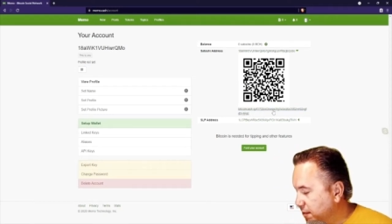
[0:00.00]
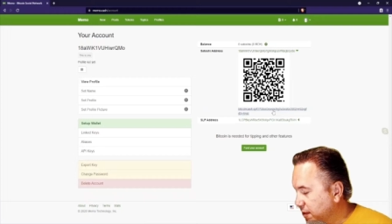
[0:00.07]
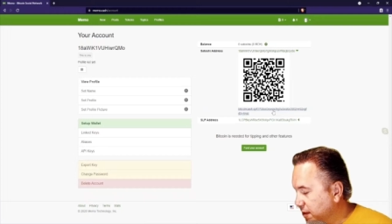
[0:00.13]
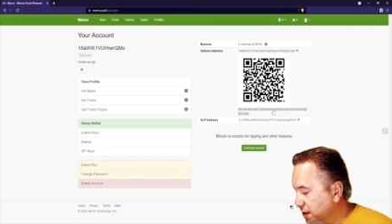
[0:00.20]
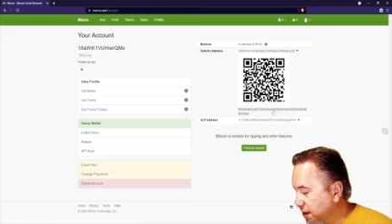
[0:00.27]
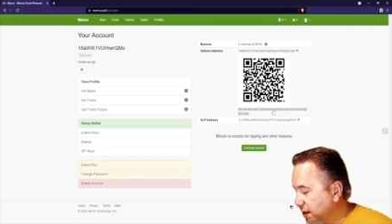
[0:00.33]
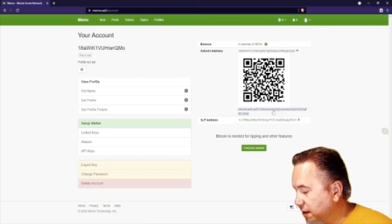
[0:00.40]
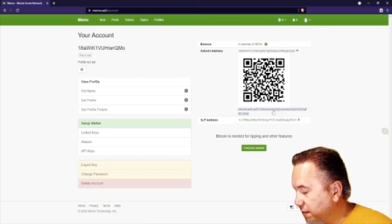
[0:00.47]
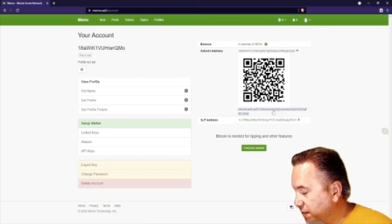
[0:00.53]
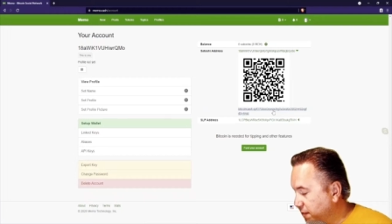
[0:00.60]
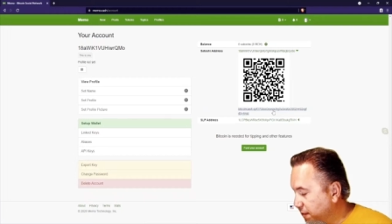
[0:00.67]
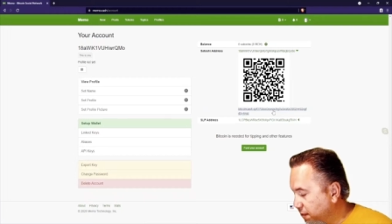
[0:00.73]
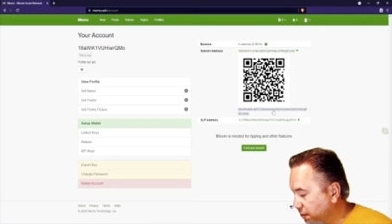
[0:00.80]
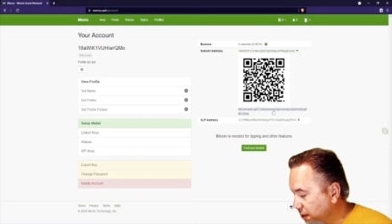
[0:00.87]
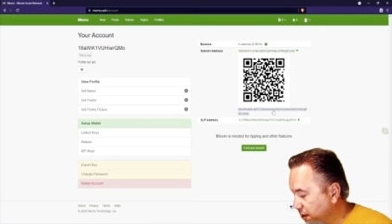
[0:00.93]
But I have
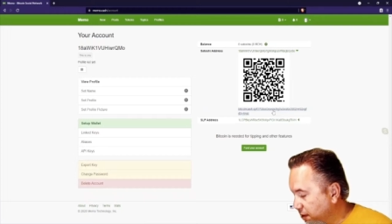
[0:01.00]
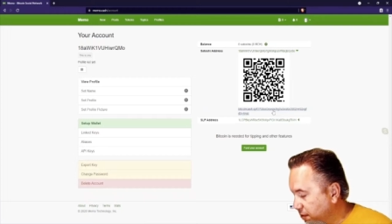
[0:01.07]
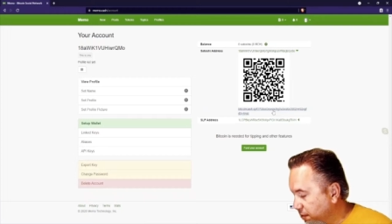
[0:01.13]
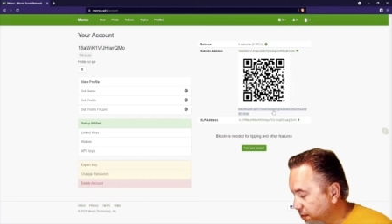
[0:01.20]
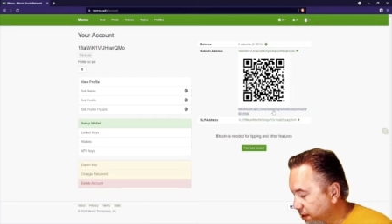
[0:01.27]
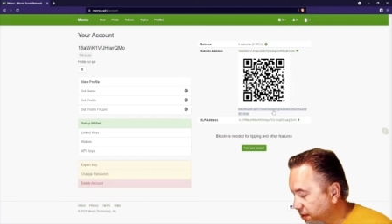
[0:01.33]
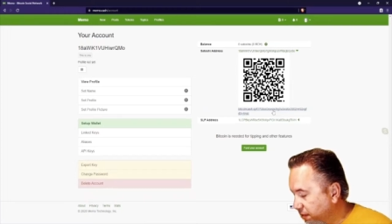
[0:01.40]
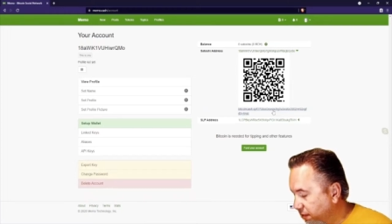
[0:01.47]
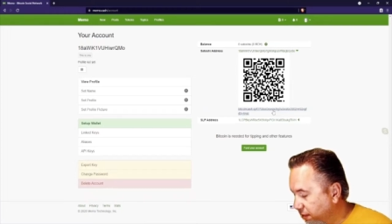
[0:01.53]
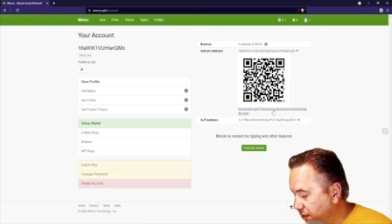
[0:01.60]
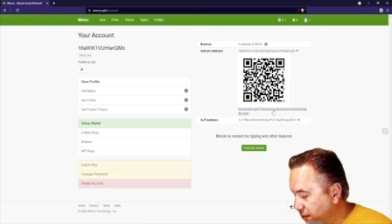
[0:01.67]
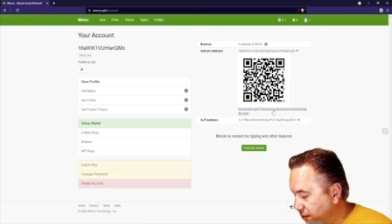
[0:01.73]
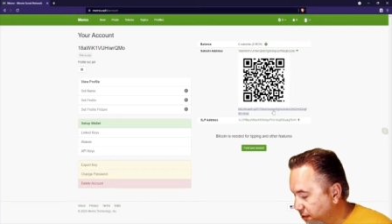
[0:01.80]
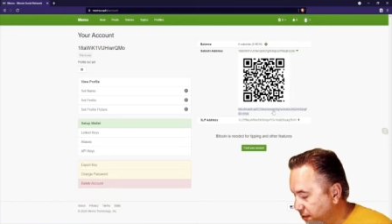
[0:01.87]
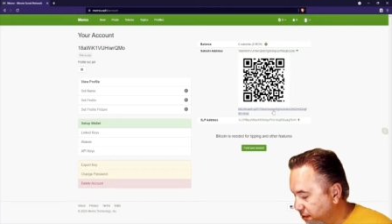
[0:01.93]
a wallet on my
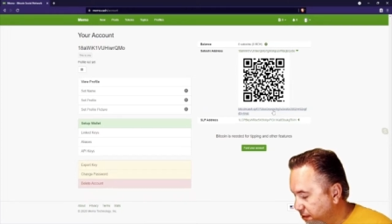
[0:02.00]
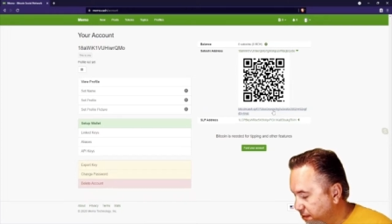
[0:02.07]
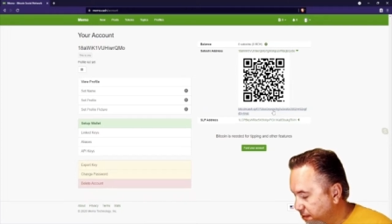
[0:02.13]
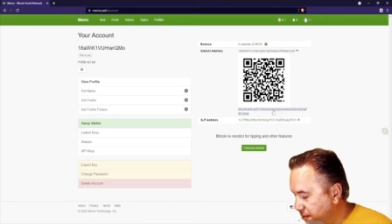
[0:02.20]
phone,